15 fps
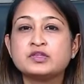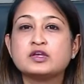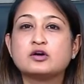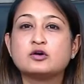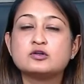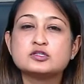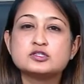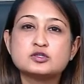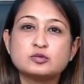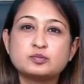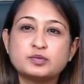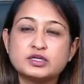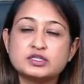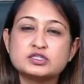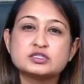Also
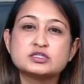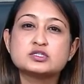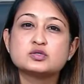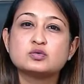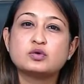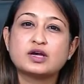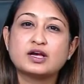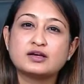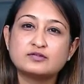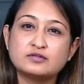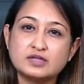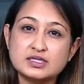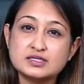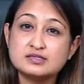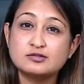patients who have
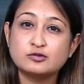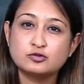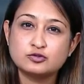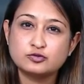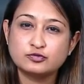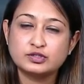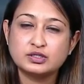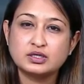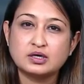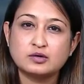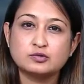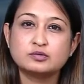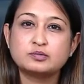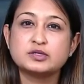less neutrophil count,